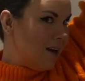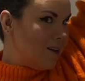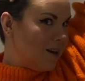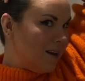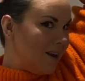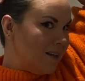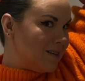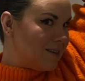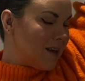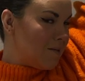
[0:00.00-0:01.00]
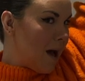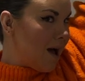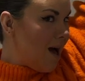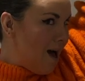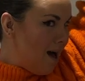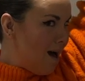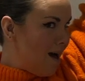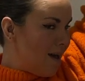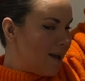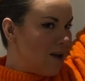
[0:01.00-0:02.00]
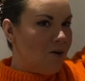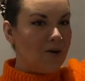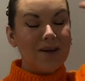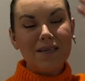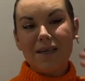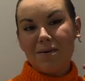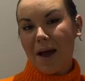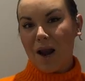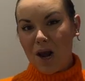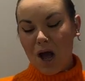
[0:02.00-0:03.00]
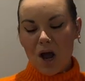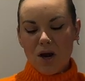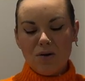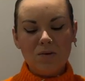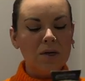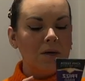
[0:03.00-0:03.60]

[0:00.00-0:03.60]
and you can either slick it back high or you can slick it back low.